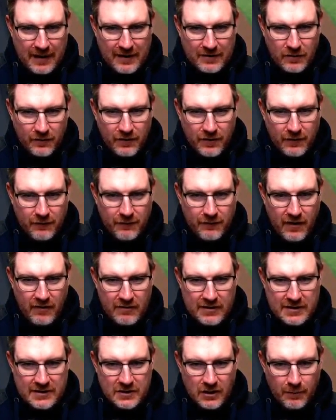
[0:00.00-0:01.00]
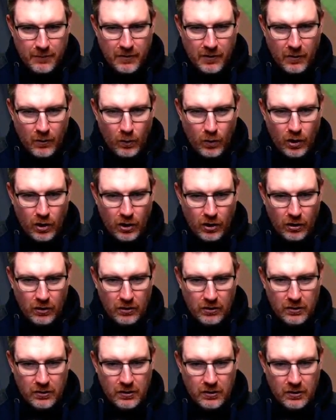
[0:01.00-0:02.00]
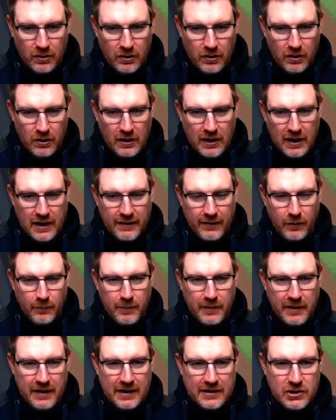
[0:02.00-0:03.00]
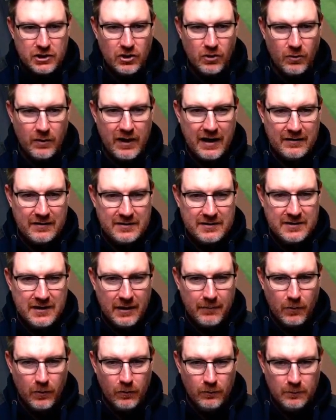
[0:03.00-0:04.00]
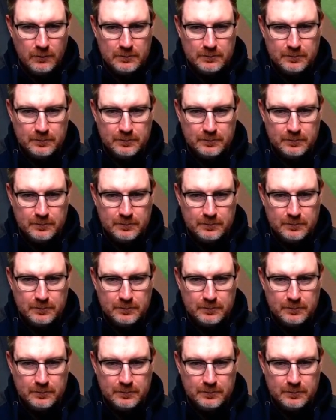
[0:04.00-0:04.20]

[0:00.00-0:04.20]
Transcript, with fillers: It's off the very top of the wall. And it'll be a two-out double.